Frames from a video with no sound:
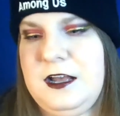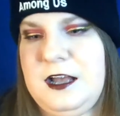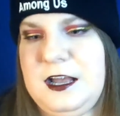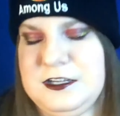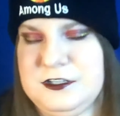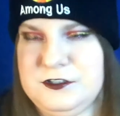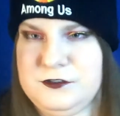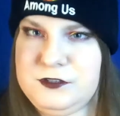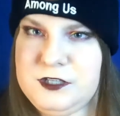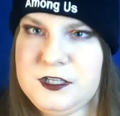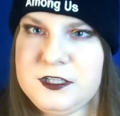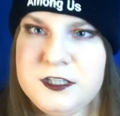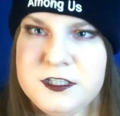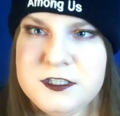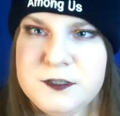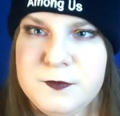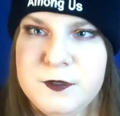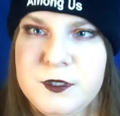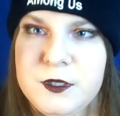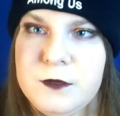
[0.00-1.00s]
do like this
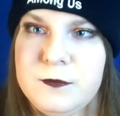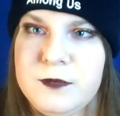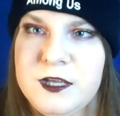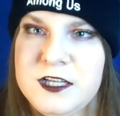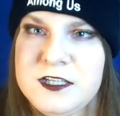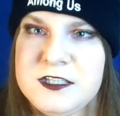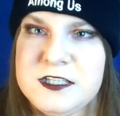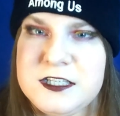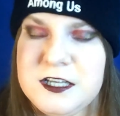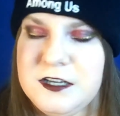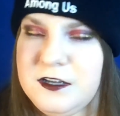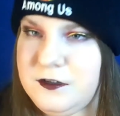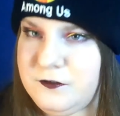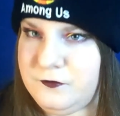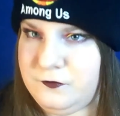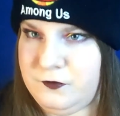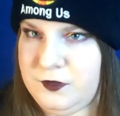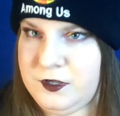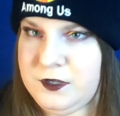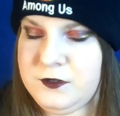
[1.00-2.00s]
peel mask.
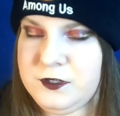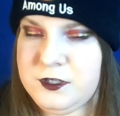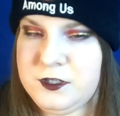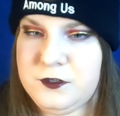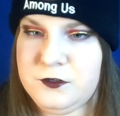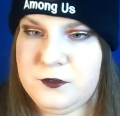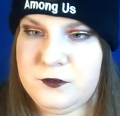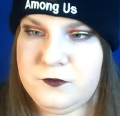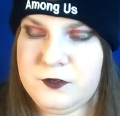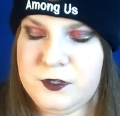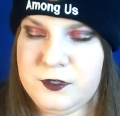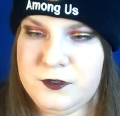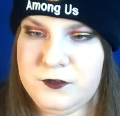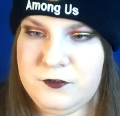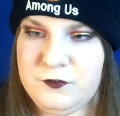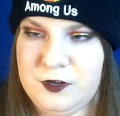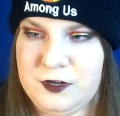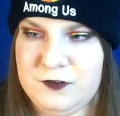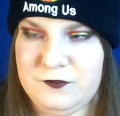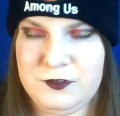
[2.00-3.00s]
Very cute, very
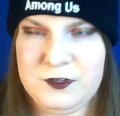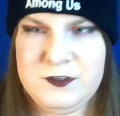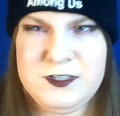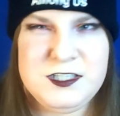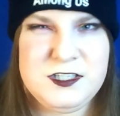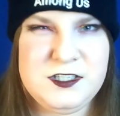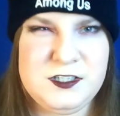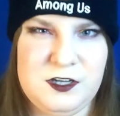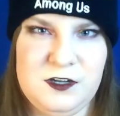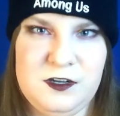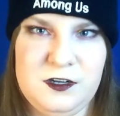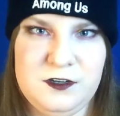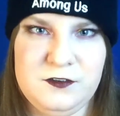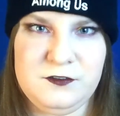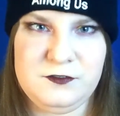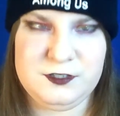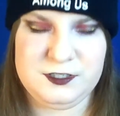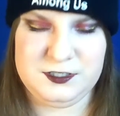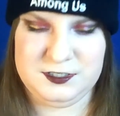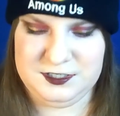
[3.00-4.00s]
fun, very
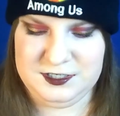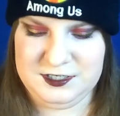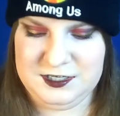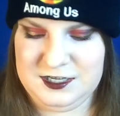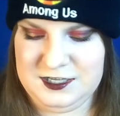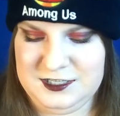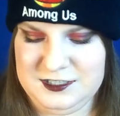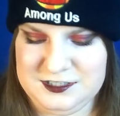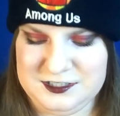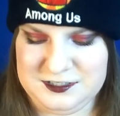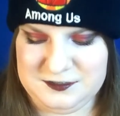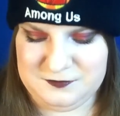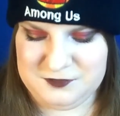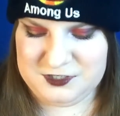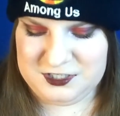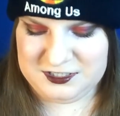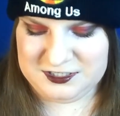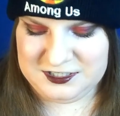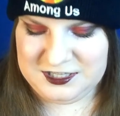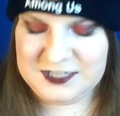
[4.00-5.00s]
soft.
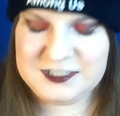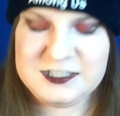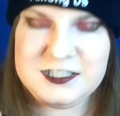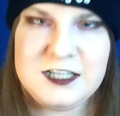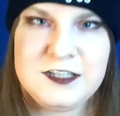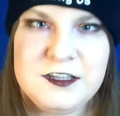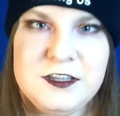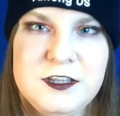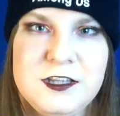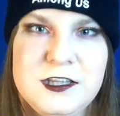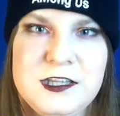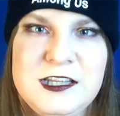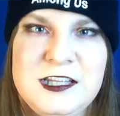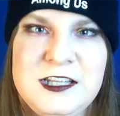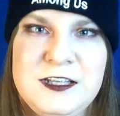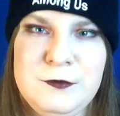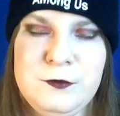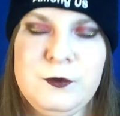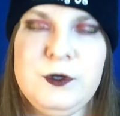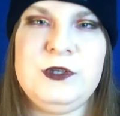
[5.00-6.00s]
That's like
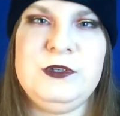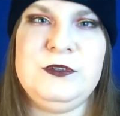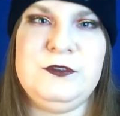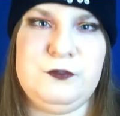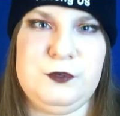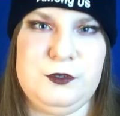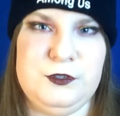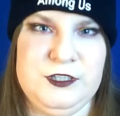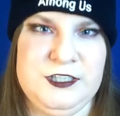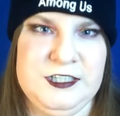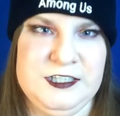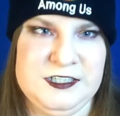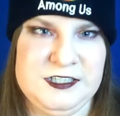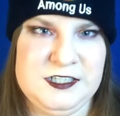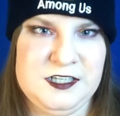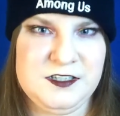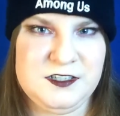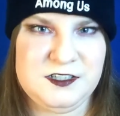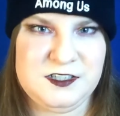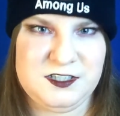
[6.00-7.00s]
the word for it is
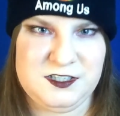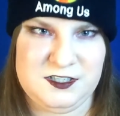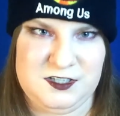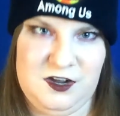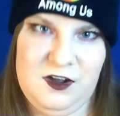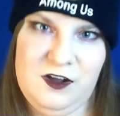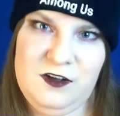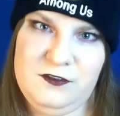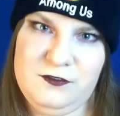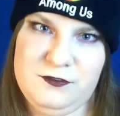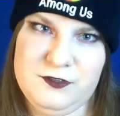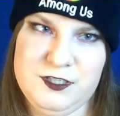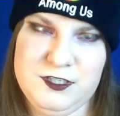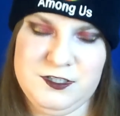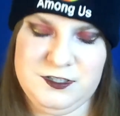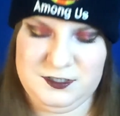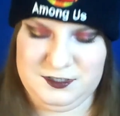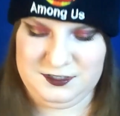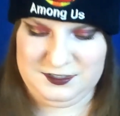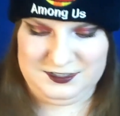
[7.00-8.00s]
soft.
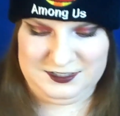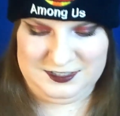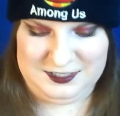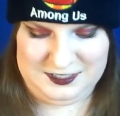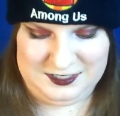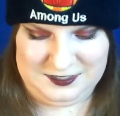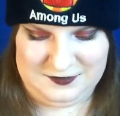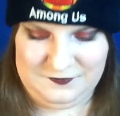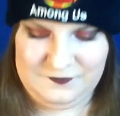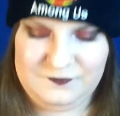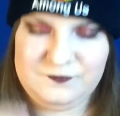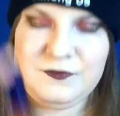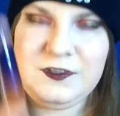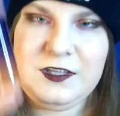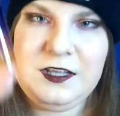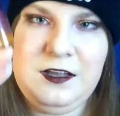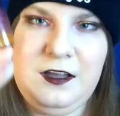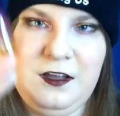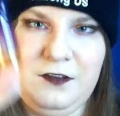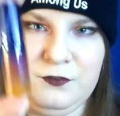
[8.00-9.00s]

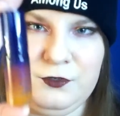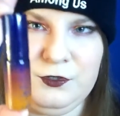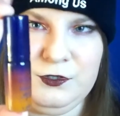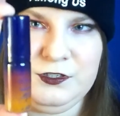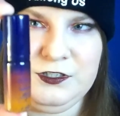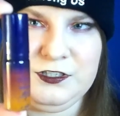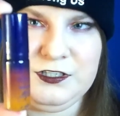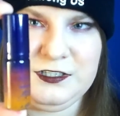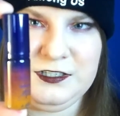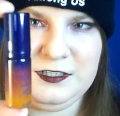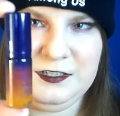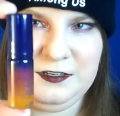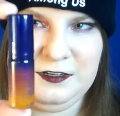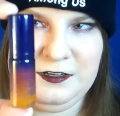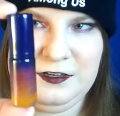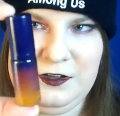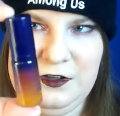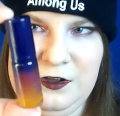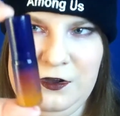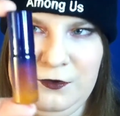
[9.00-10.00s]
Of course,
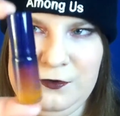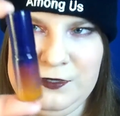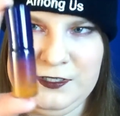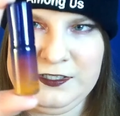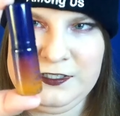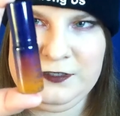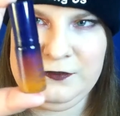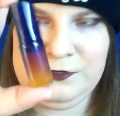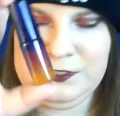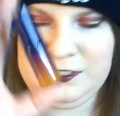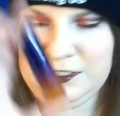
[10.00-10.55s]
always need one of